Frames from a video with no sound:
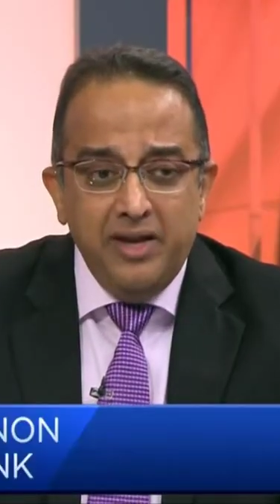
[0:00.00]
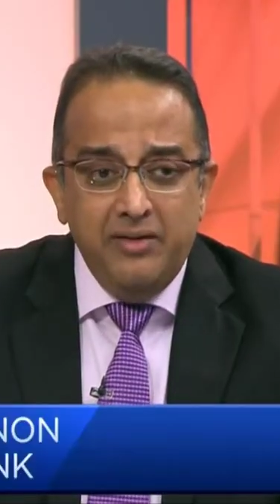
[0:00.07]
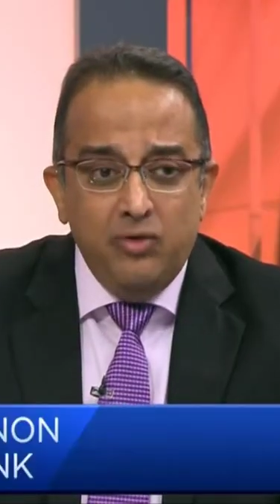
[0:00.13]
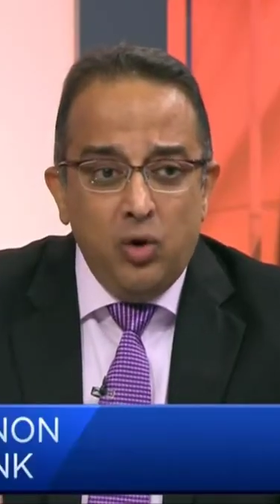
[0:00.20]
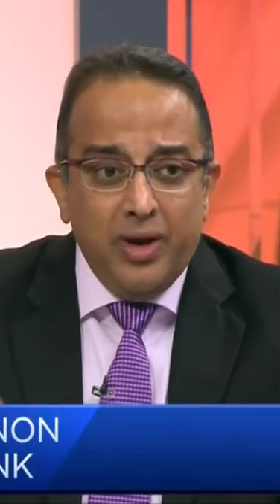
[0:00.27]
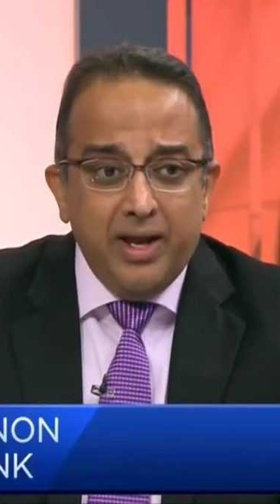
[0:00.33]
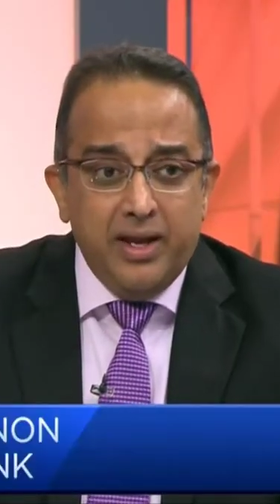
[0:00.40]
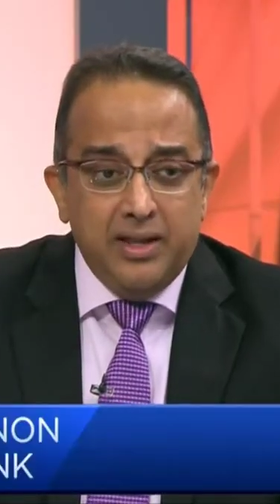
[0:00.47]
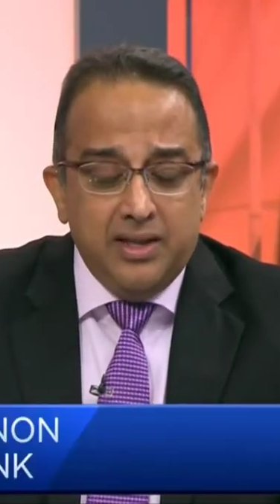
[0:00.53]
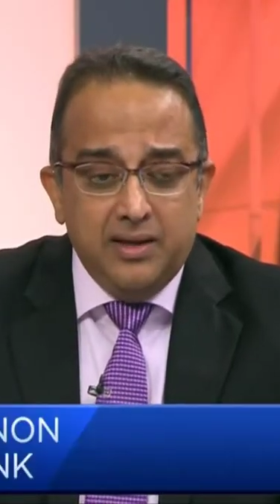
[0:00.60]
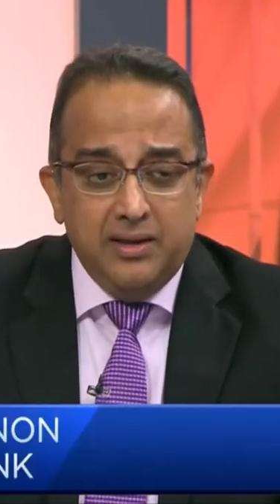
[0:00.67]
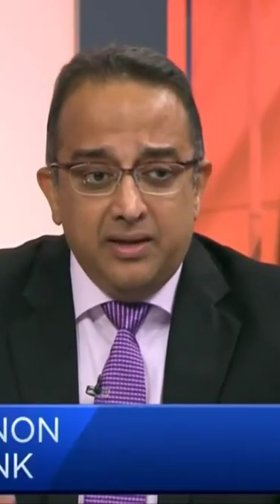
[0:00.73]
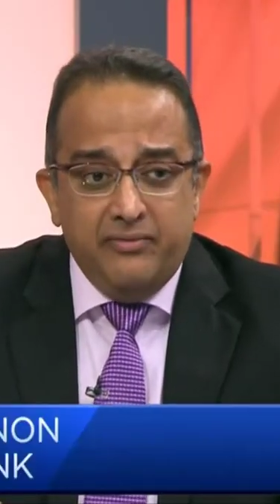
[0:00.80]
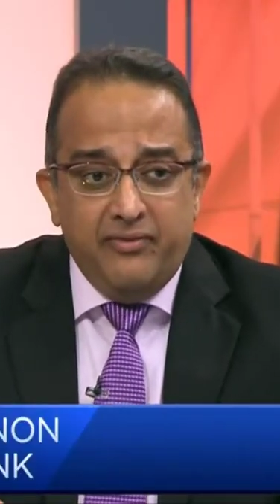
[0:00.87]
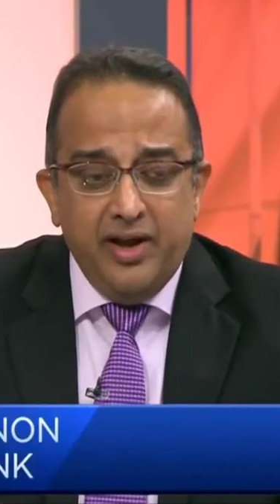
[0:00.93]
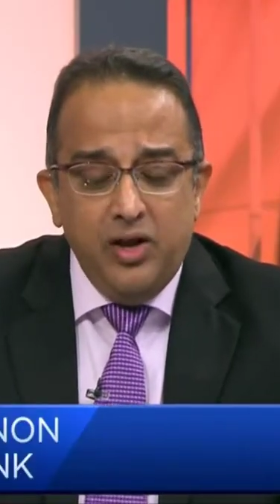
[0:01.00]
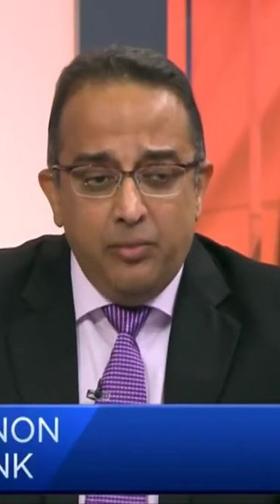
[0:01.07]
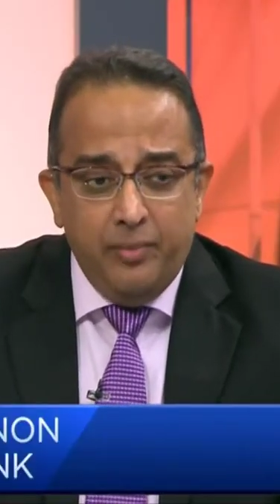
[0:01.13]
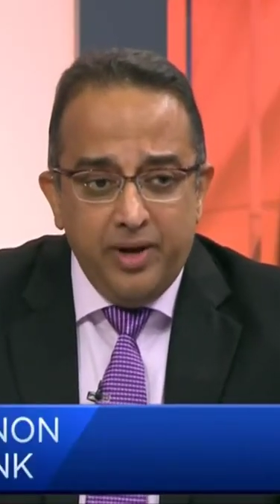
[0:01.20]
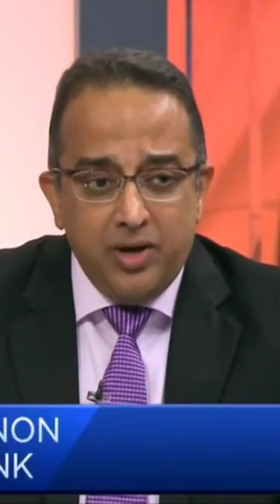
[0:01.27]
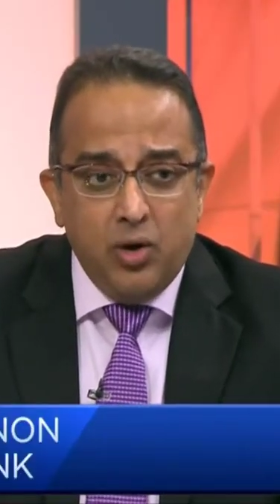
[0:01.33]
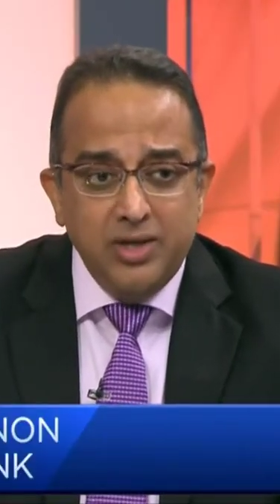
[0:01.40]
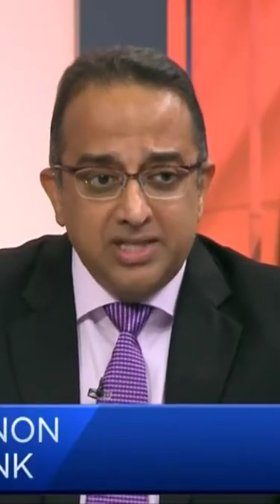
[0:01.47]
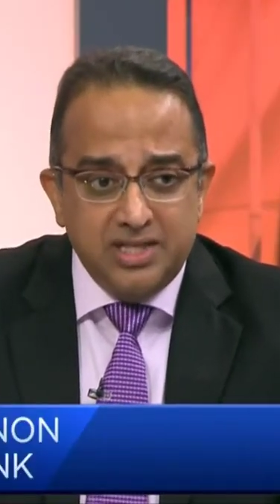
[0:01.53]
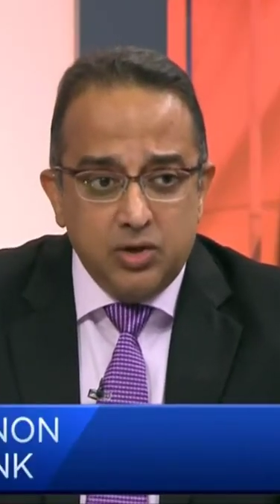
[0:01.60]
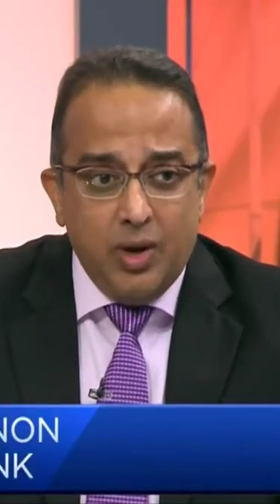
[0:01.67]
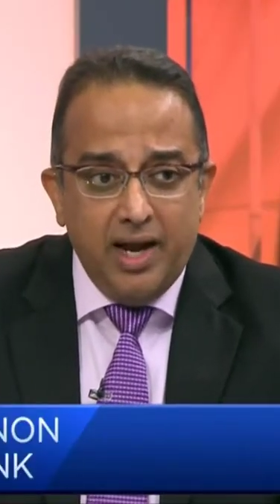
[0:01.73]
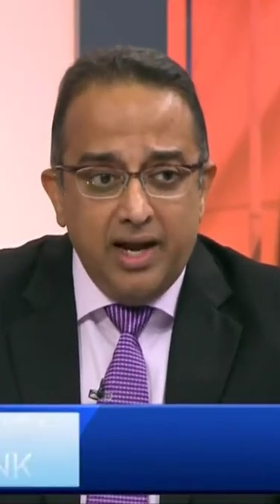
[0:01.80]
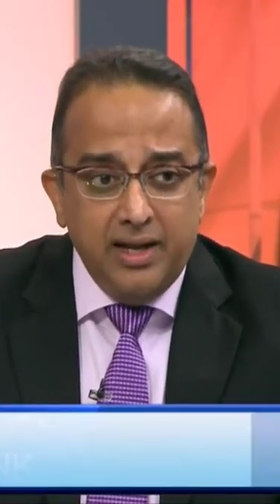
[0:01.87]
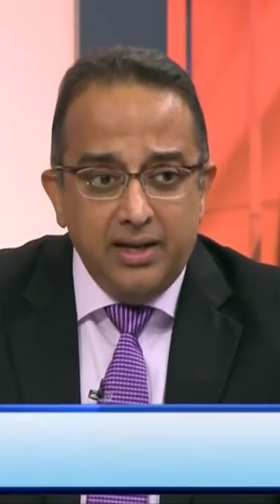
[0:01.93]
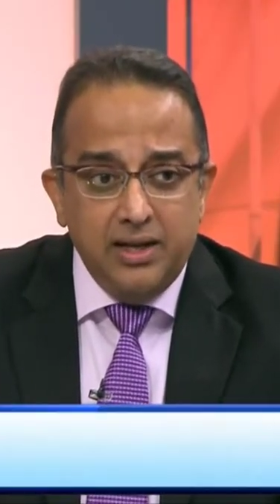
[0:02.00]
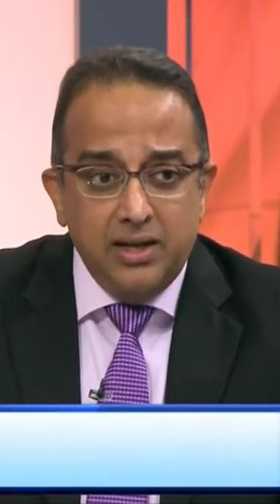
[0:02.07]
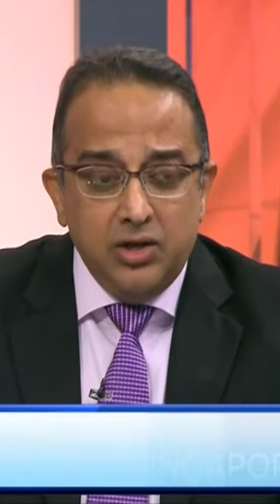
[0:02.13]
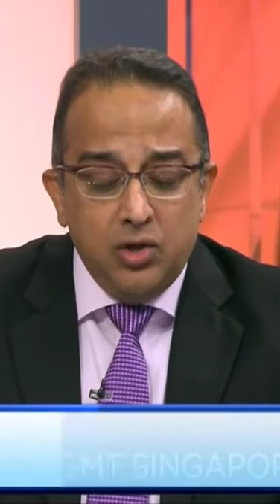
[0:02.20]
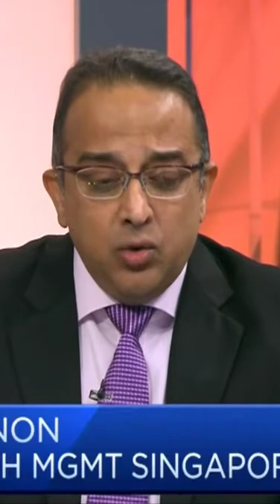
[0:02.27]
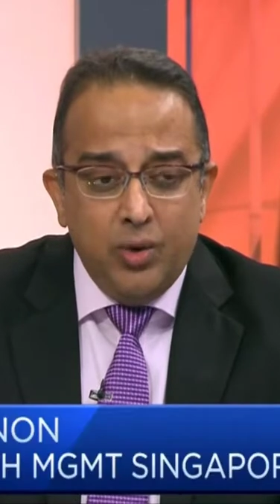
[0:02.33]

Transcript: I mean, if you look at the value of Bitcoins, as you highlighted,